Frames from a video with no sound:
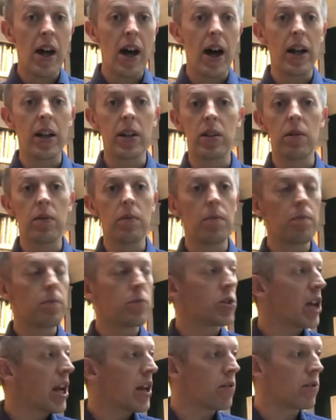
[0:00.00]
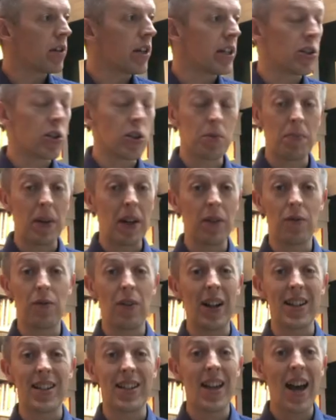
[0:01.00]
and generally just being
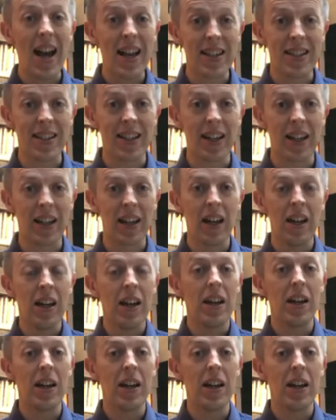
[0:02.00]
fantastic,